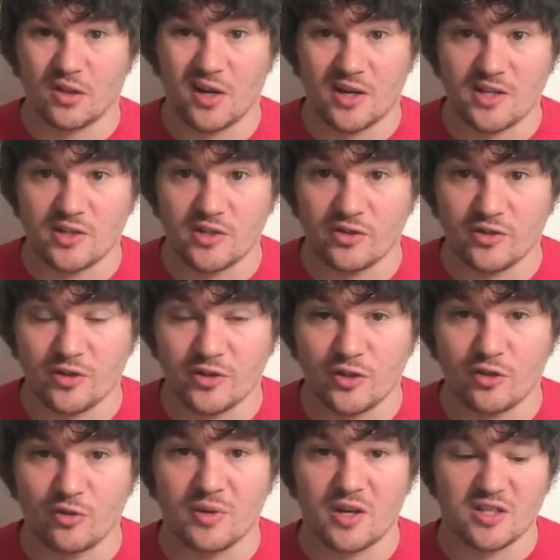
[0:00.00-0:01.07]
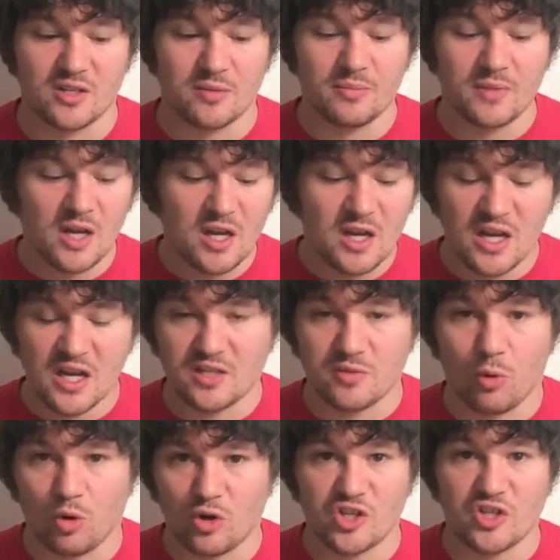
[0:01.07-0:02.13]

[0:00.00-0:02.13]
lot easier to do because it's more